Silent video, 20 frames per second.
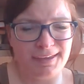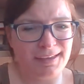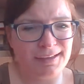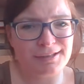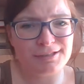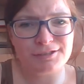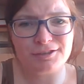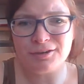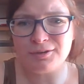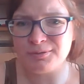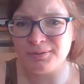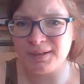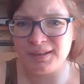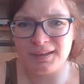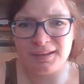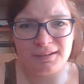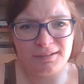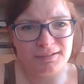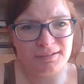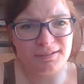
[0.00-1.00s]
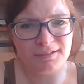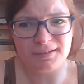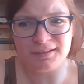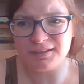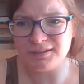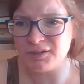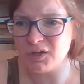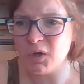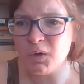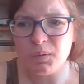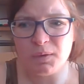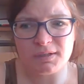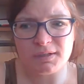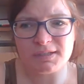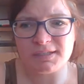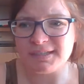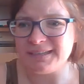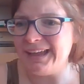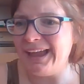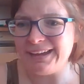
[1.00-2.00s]
it's not really, no
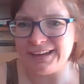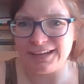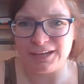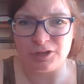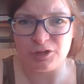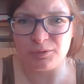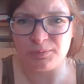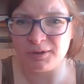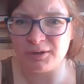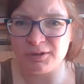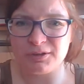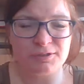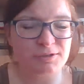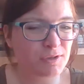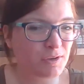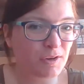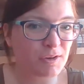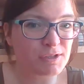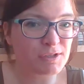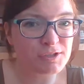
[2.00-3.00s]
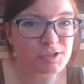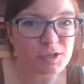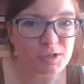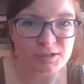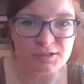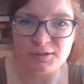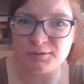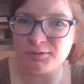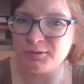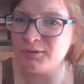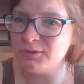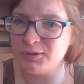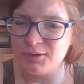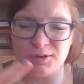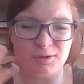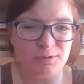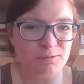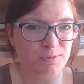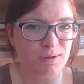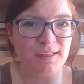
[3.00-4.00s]
one's nagging you because you're not a student, so you
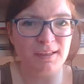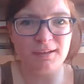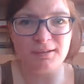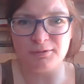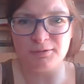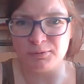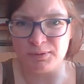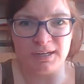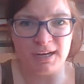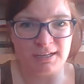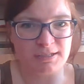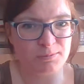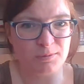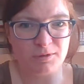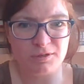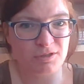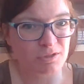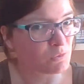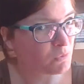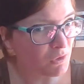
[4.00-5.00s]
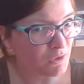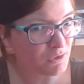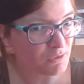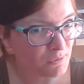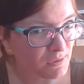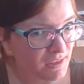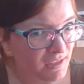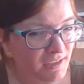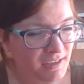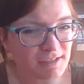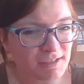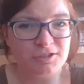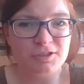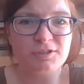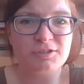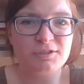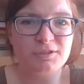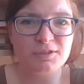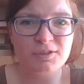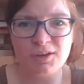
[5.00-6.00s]
can really read as much as you want, really. It's
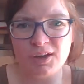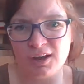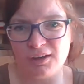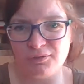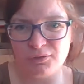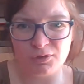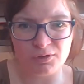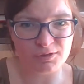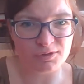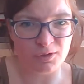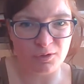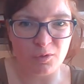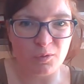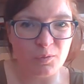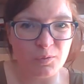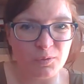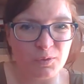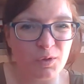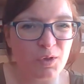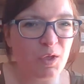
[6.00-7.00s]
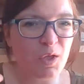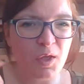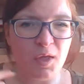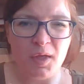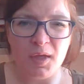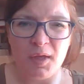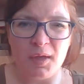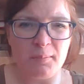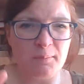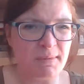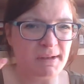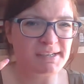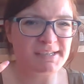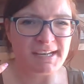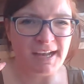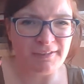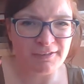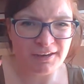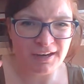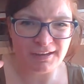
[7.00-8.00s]
just kind of your own
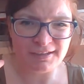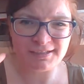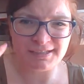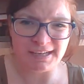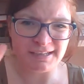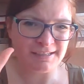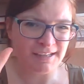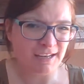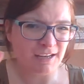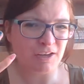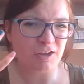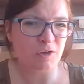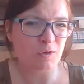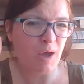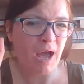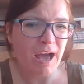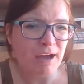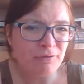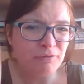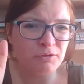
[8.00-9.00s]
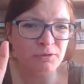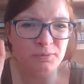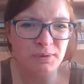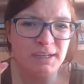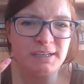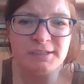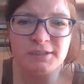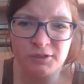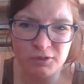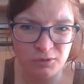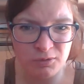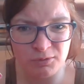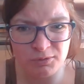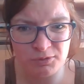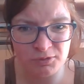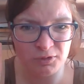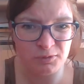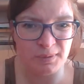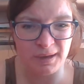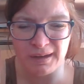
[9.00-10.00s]
mentality that says, like, you have to read so
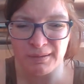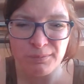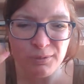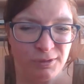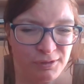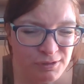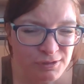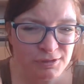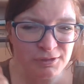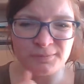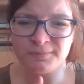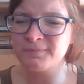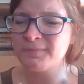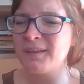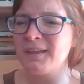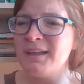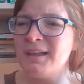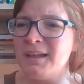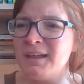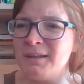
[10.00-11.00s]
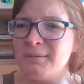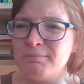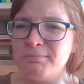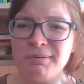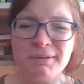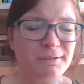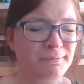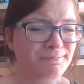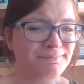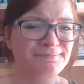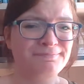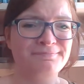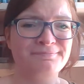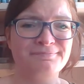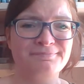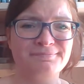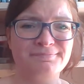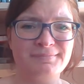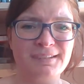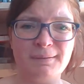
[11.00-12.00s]
many books. But,
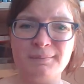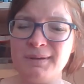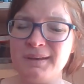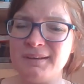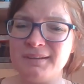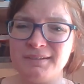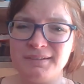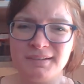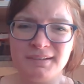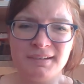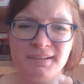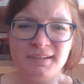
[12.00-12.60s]
I mean,